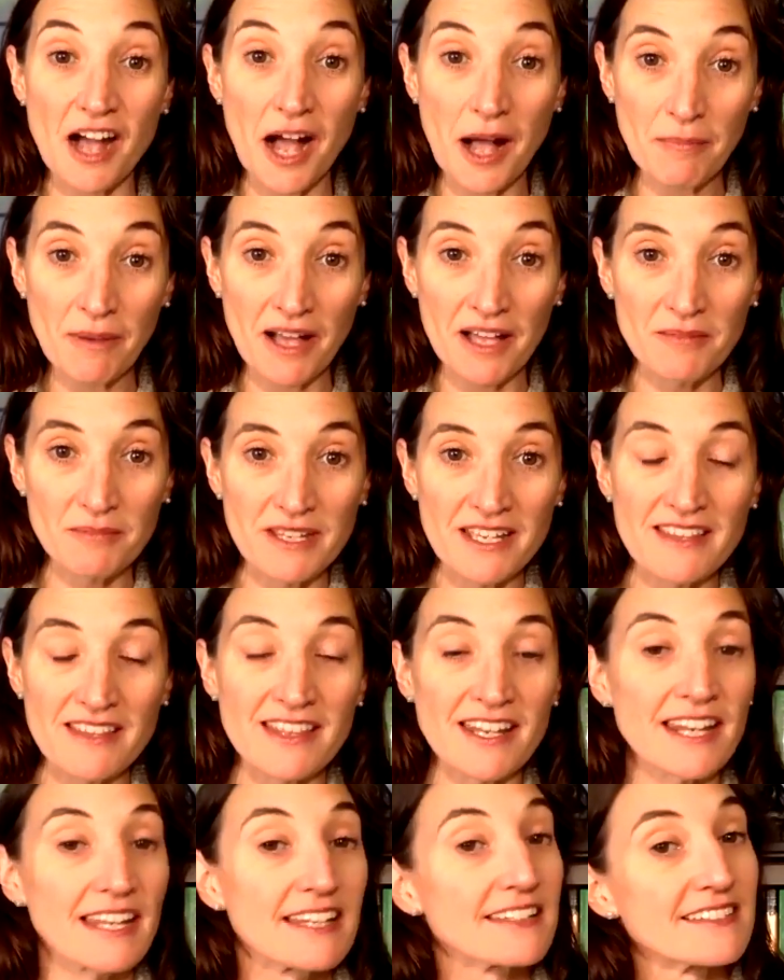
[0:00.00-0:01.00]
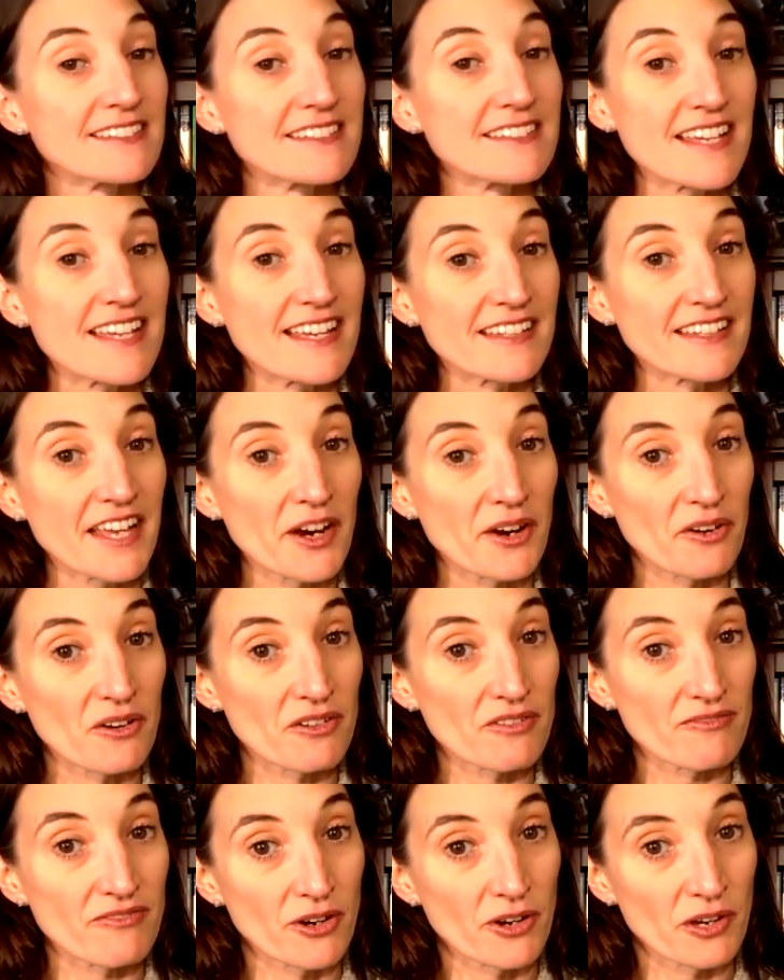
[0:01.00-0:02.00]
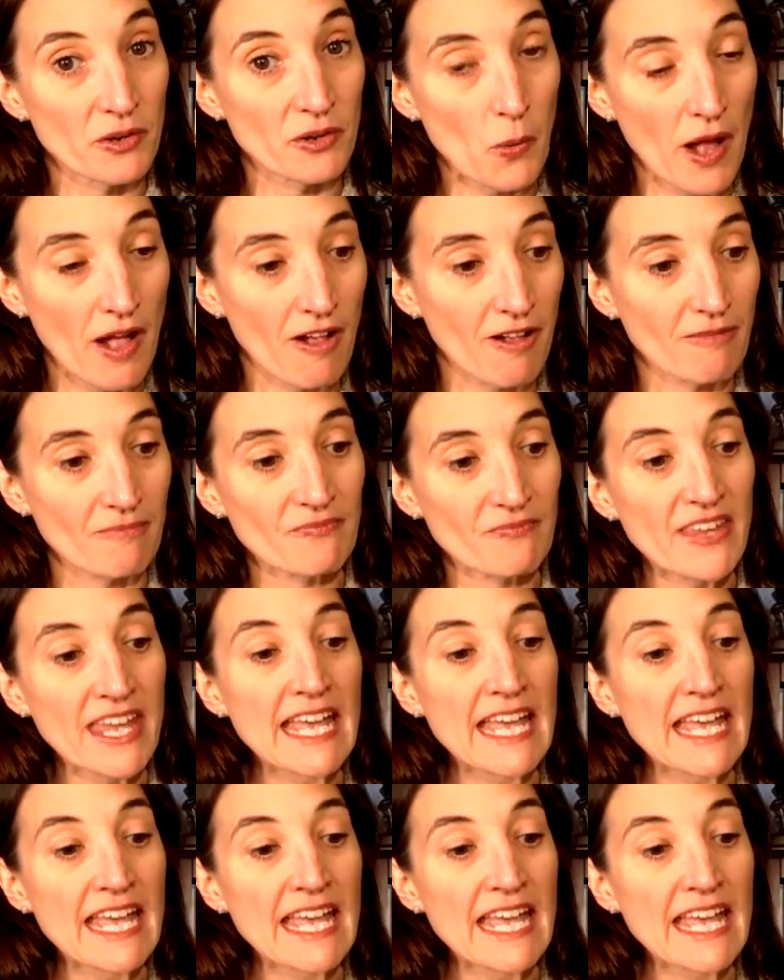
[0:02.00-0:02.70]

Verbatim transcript: up on me that I didn't take care of very well.